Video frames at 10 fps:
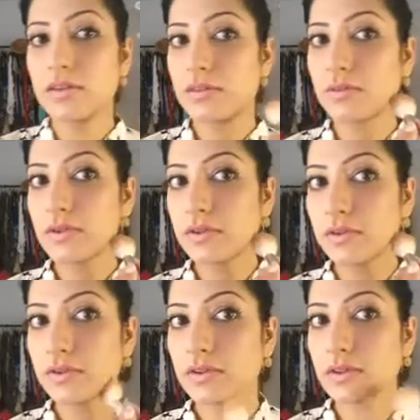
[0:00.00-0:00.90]
I'm going to
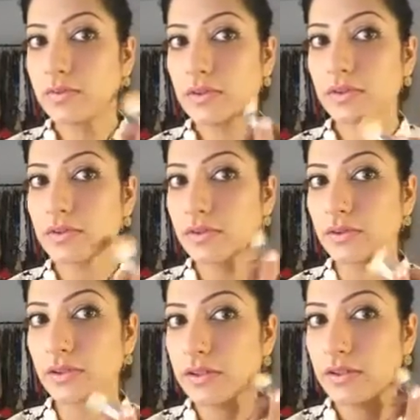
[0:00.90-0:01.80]
use a little bit on the
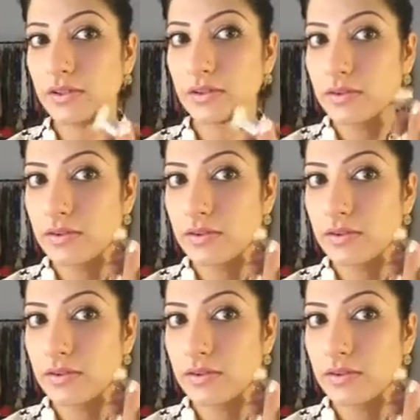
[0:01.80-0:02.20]
jawline.